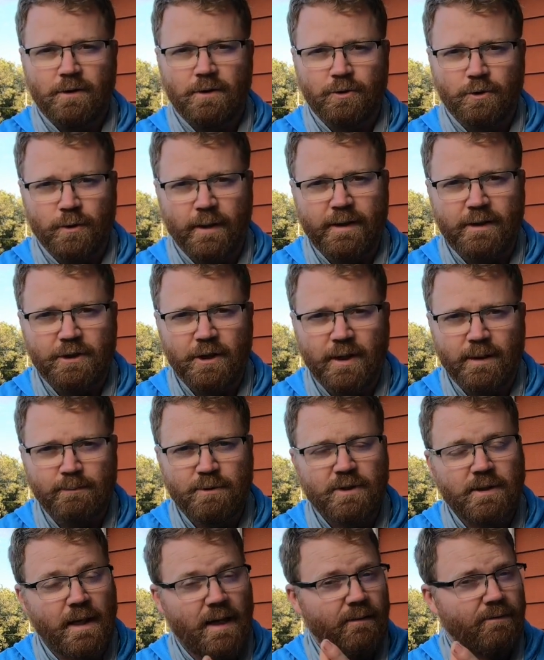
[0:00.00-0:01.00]
creek
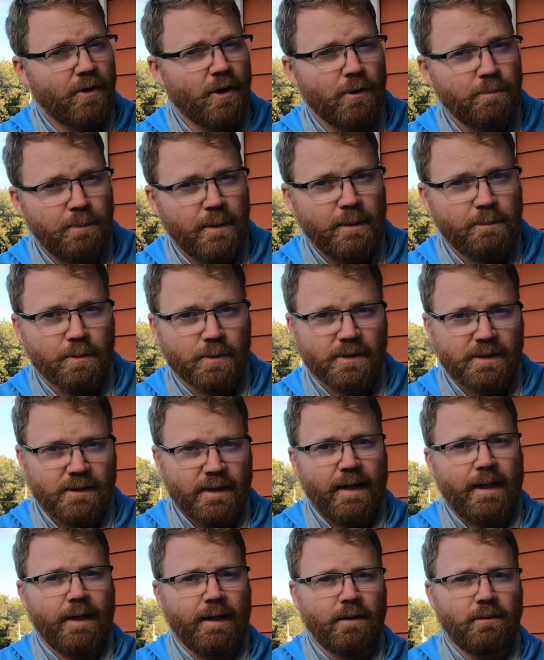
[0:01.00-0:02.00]
chubs. Now, I've heard people
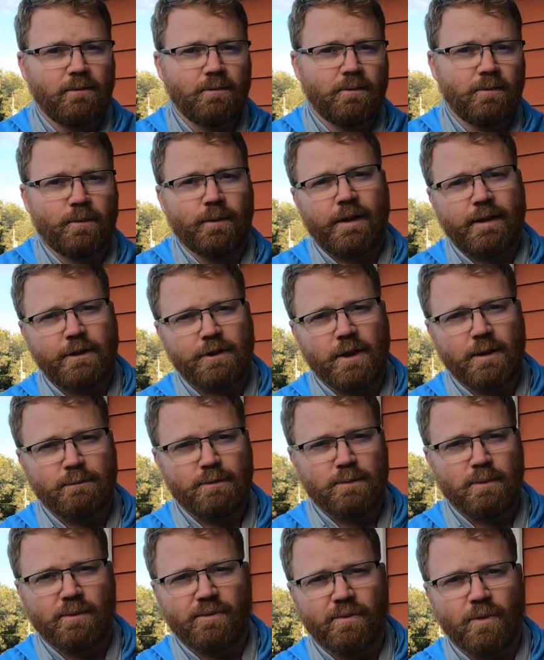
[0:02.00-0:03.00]
say creek
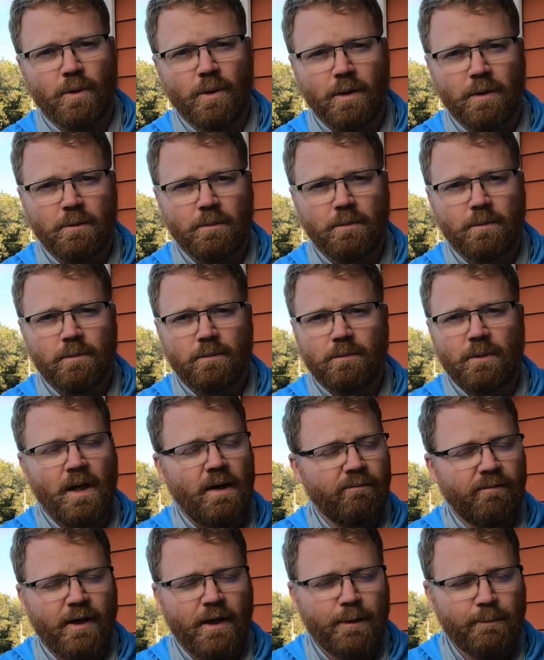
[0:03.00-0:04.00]
chubs before.
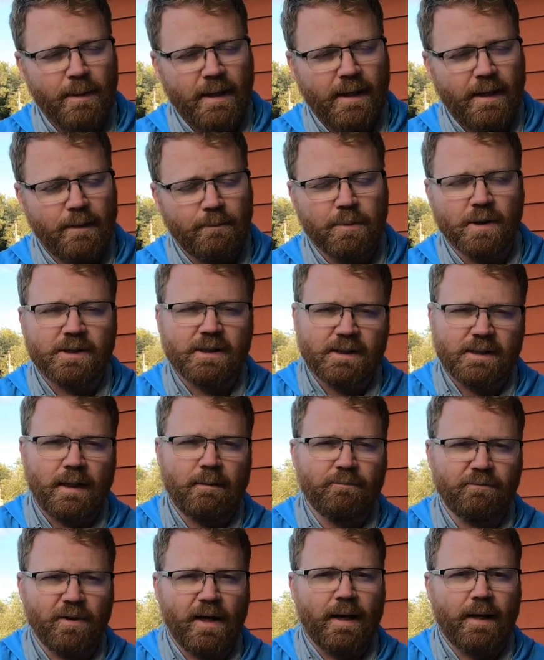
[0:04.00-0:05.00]
Not very many, but
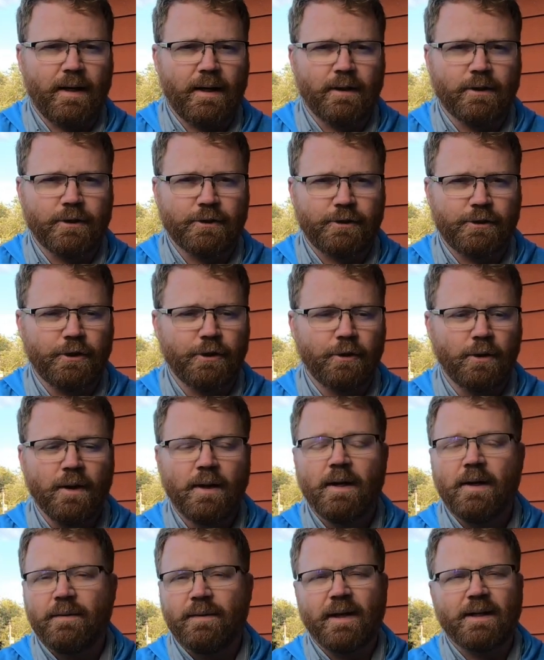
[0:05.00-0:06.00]
some flatheaders do.
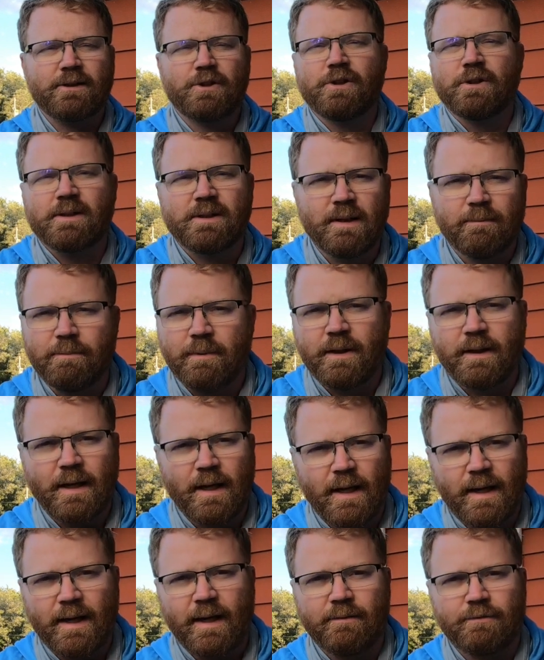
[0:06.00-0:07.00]
That's just something
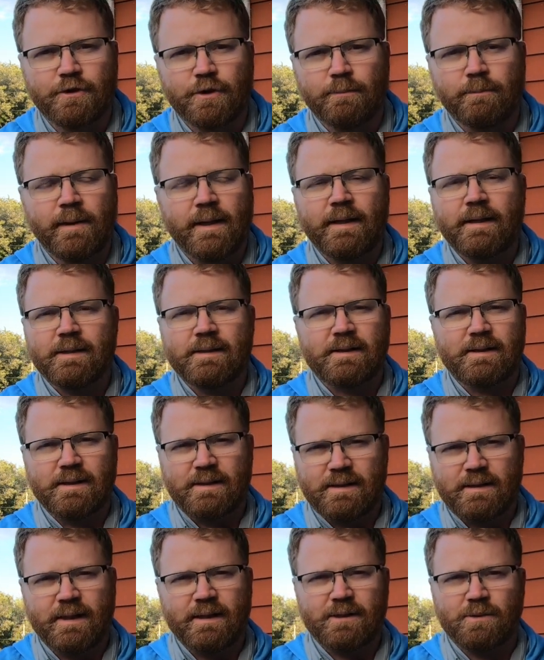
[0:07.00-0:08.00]
that I have tremendous
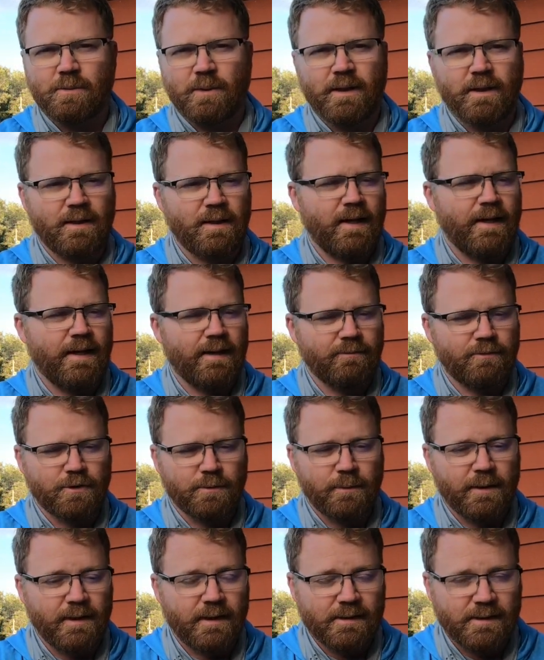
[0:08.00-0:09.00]
success with. I have
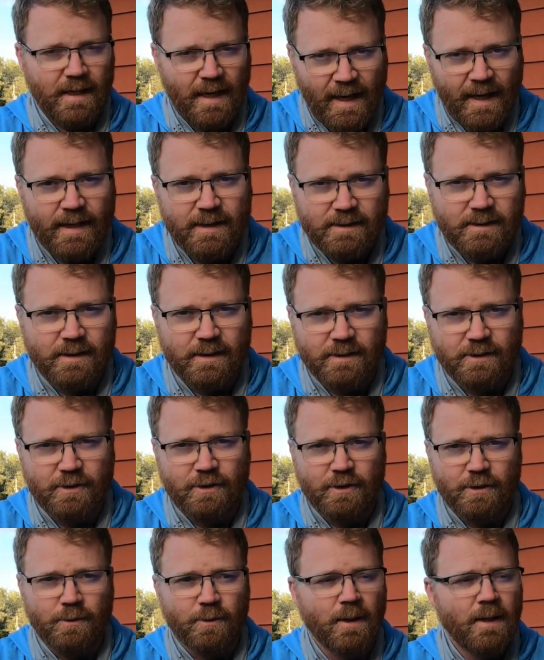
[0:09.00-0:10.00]
tremendous access
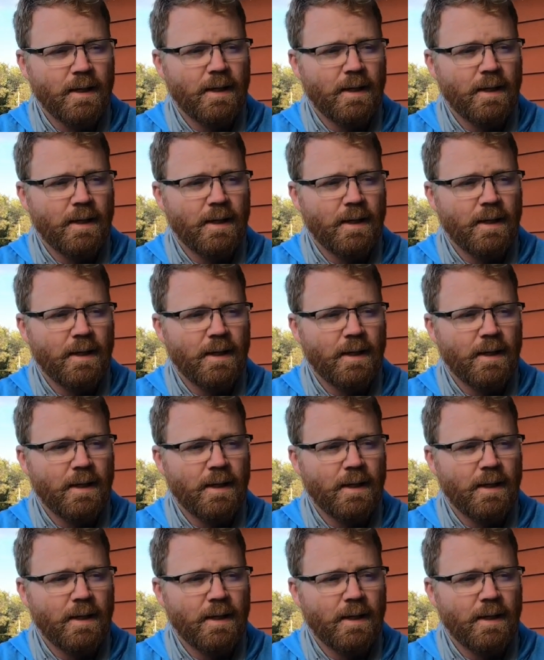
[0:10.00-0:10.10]
to.